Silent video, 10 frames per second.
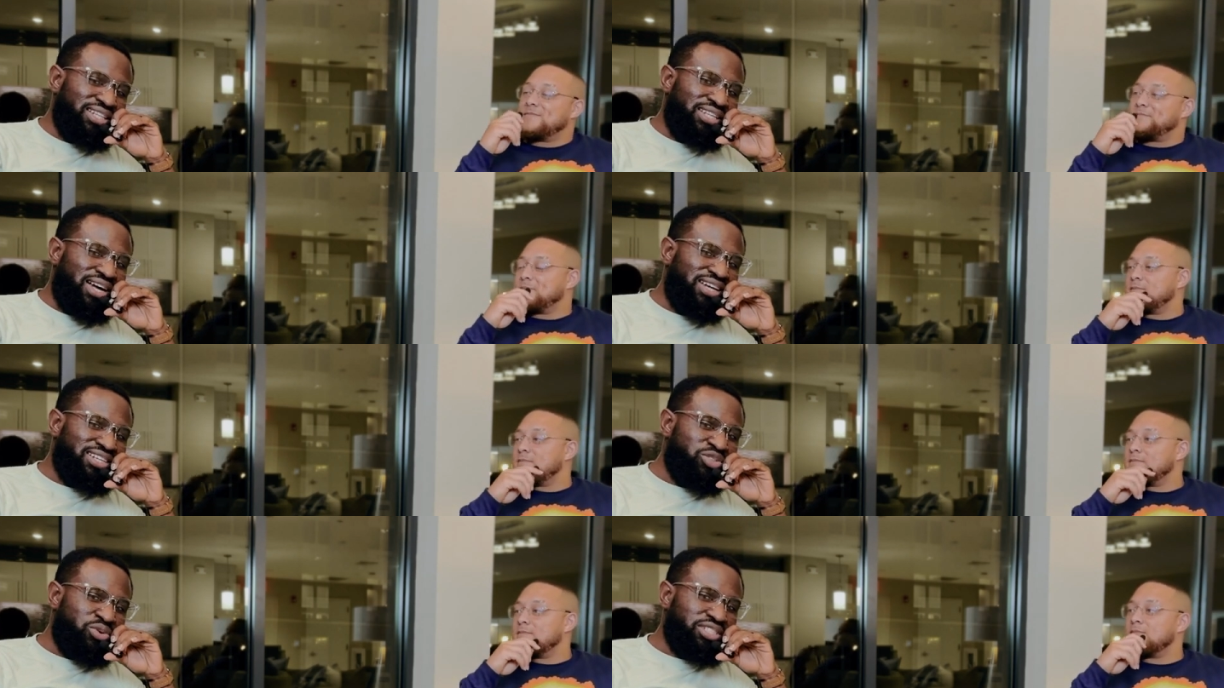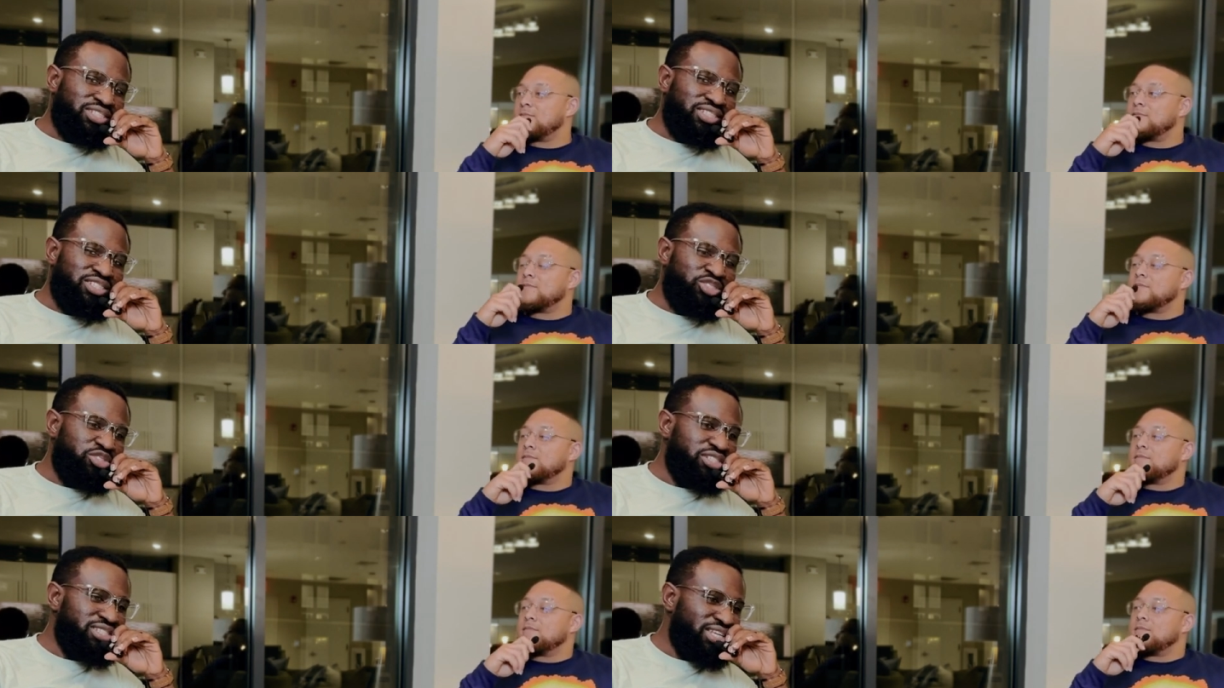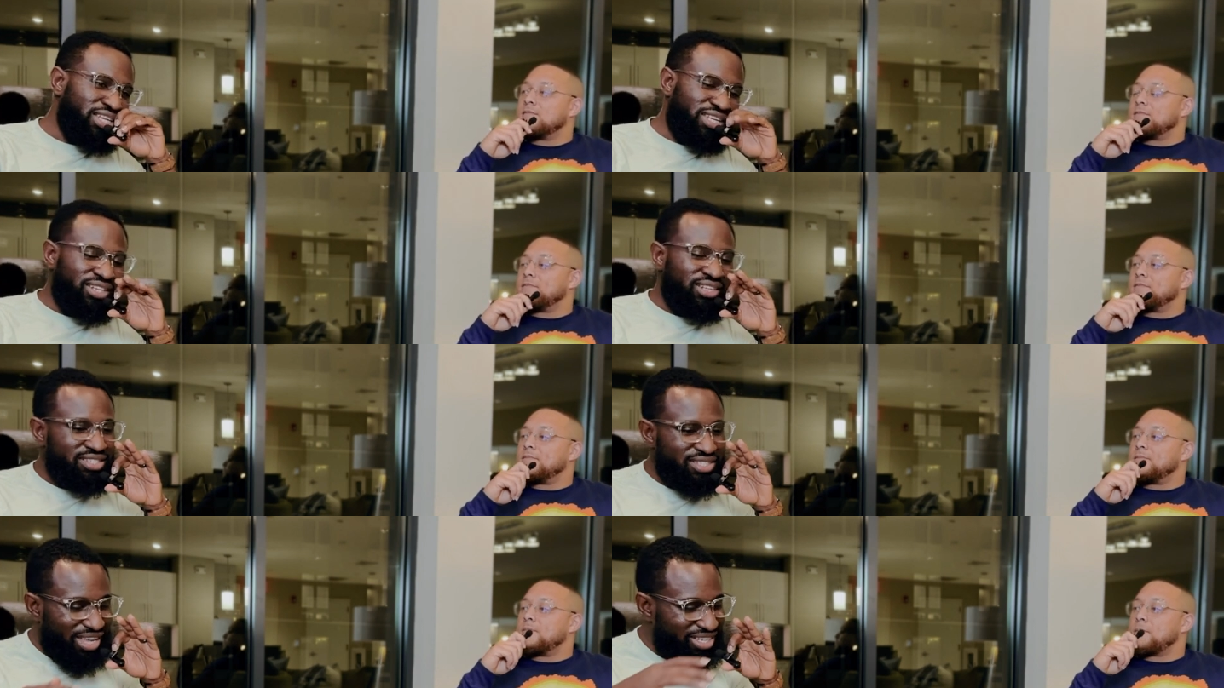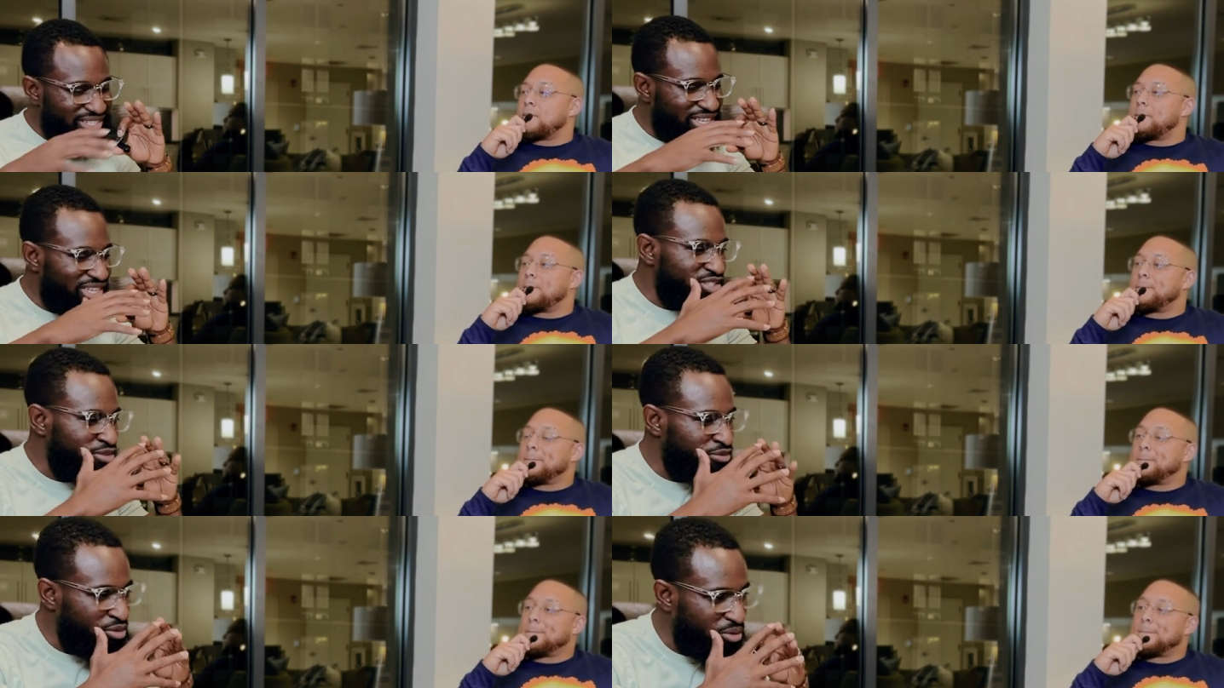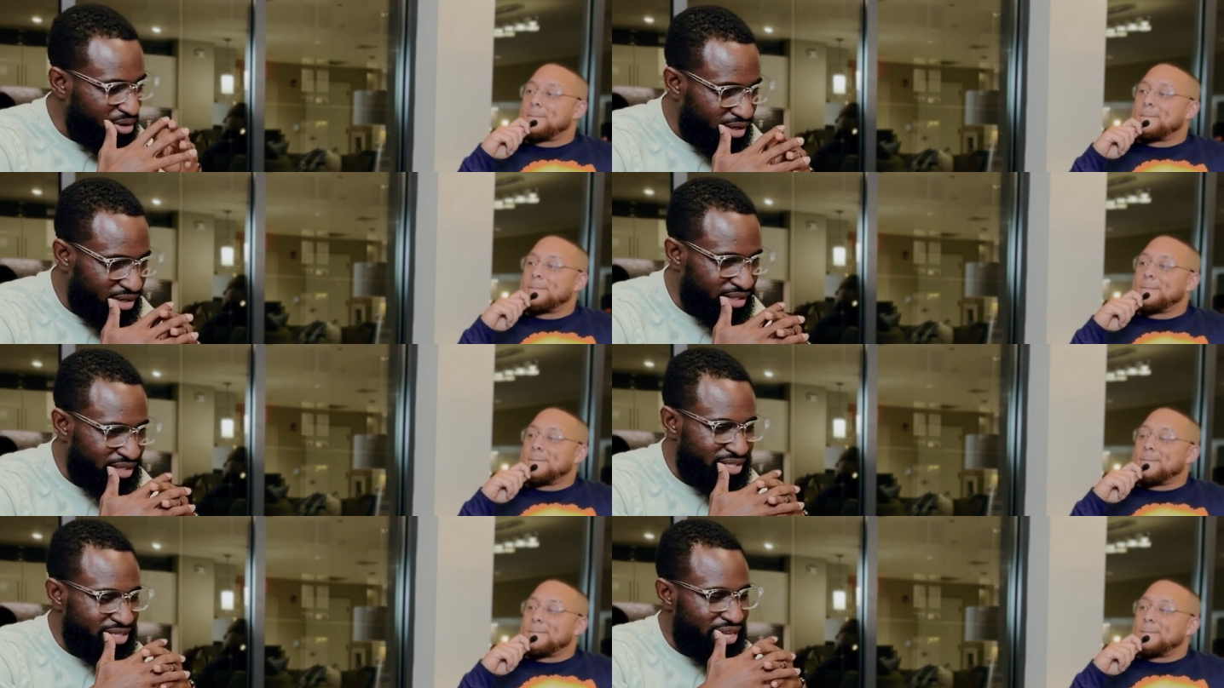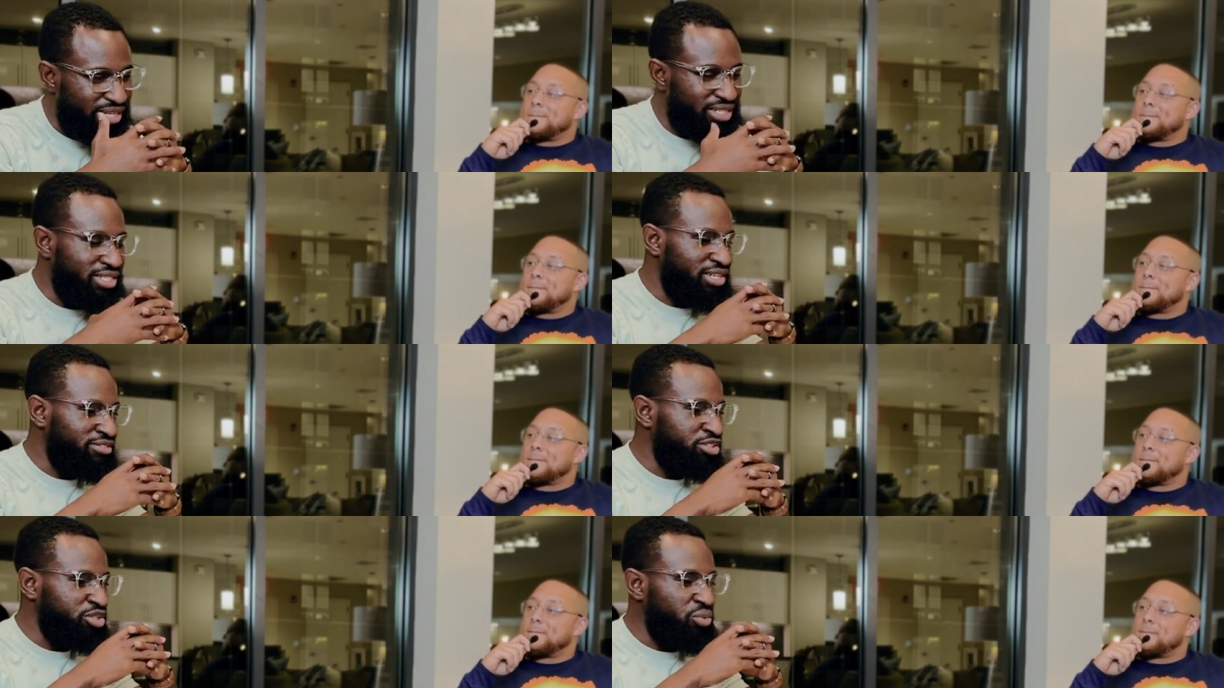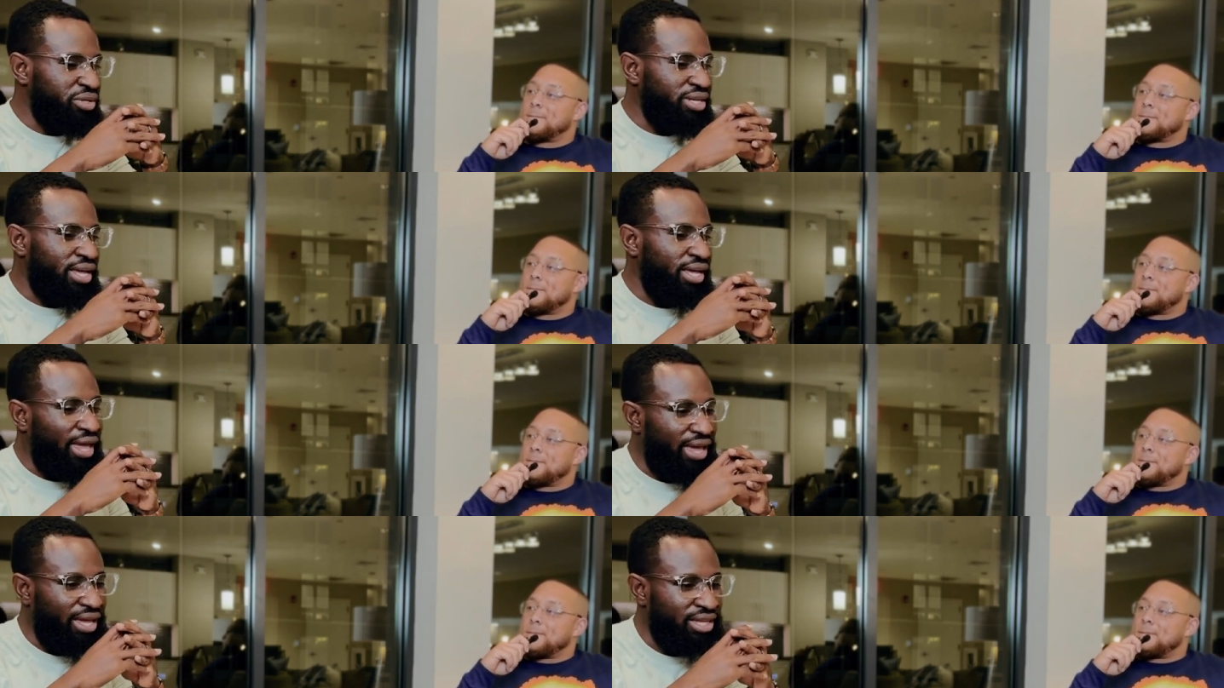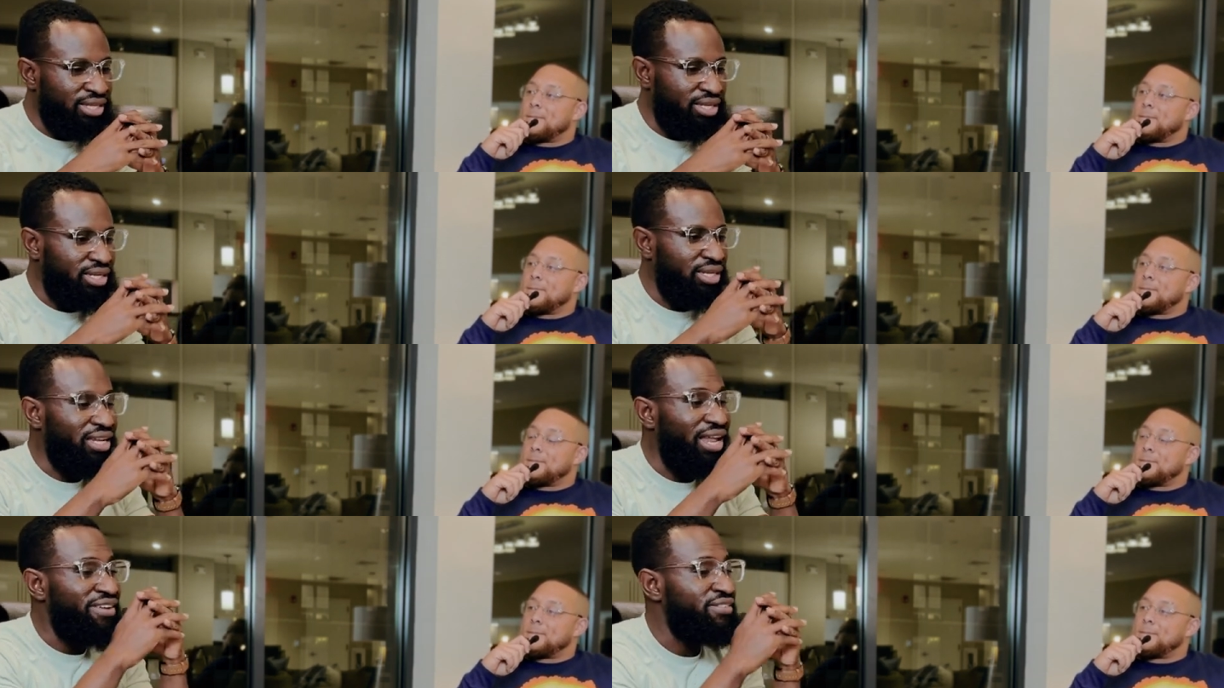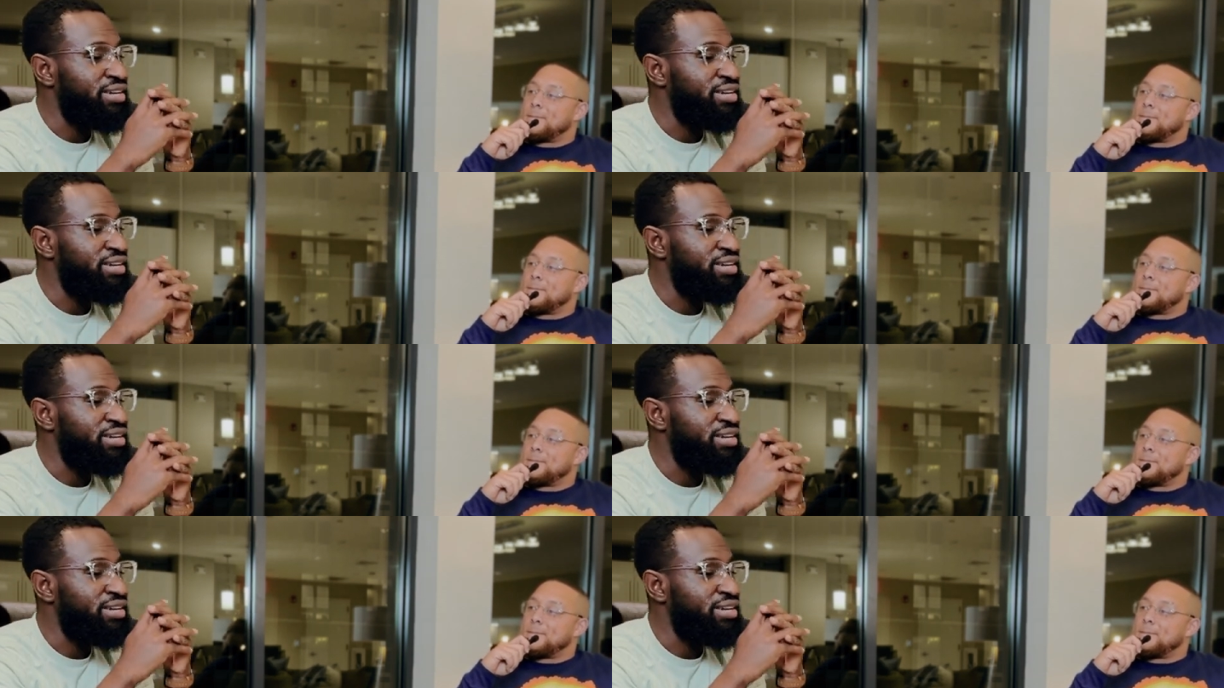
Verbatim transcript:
Speaker 1: the honest question is you just said sex is for the sanctity of showing that a life